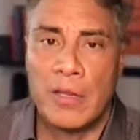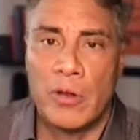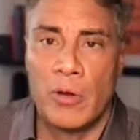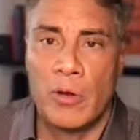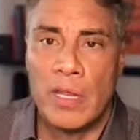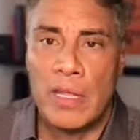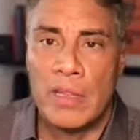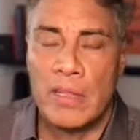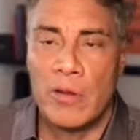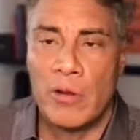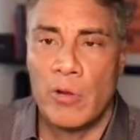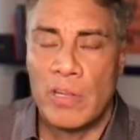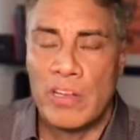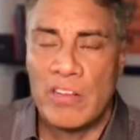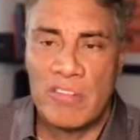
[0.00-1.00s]
You're in the
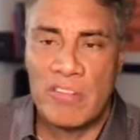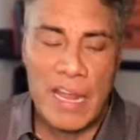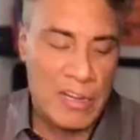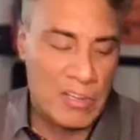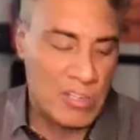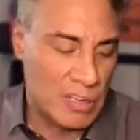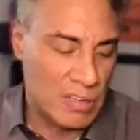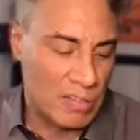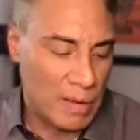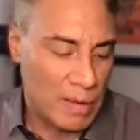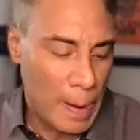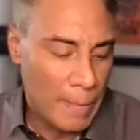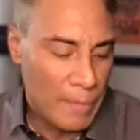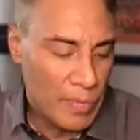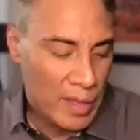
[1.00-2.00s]
early stages.
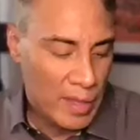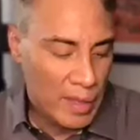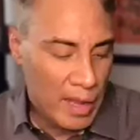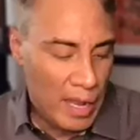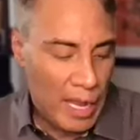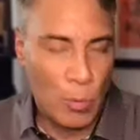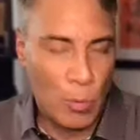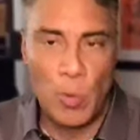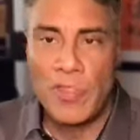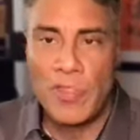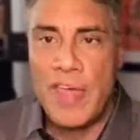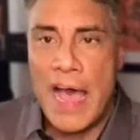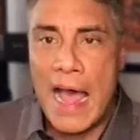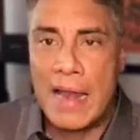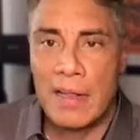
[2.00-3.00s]
And with
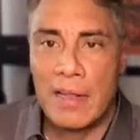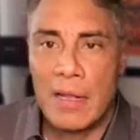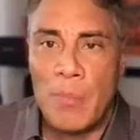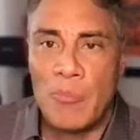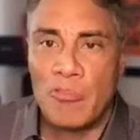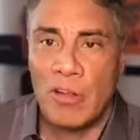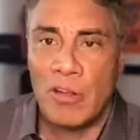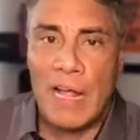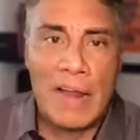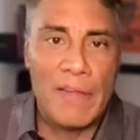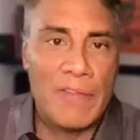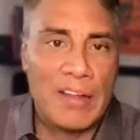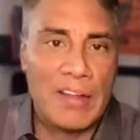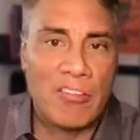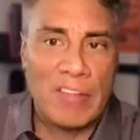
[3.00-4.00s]
that comes a lot of
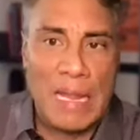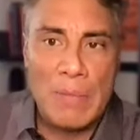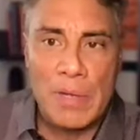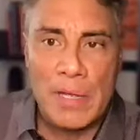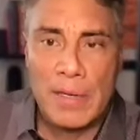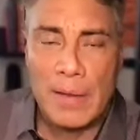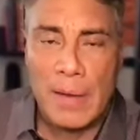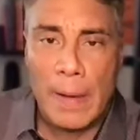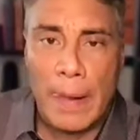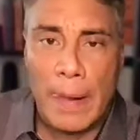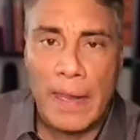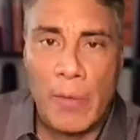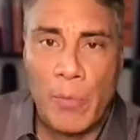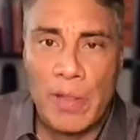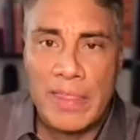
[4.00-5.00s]
excitement.
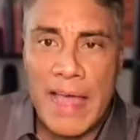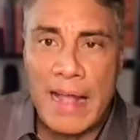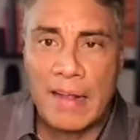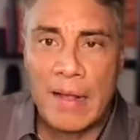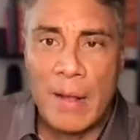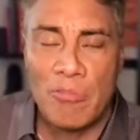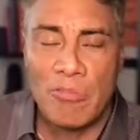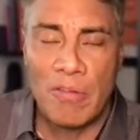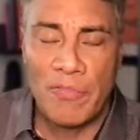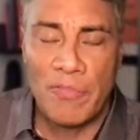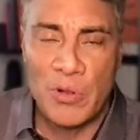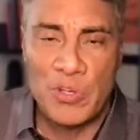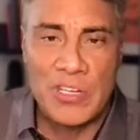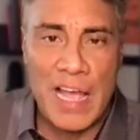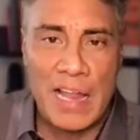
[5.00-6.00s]
And with that comes a
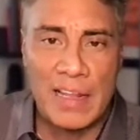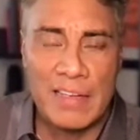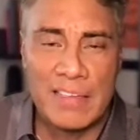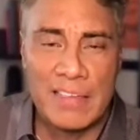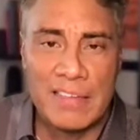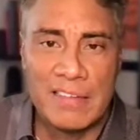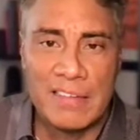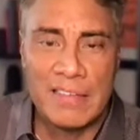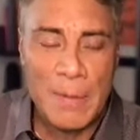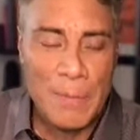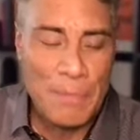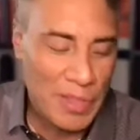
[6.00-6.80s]
few challenges.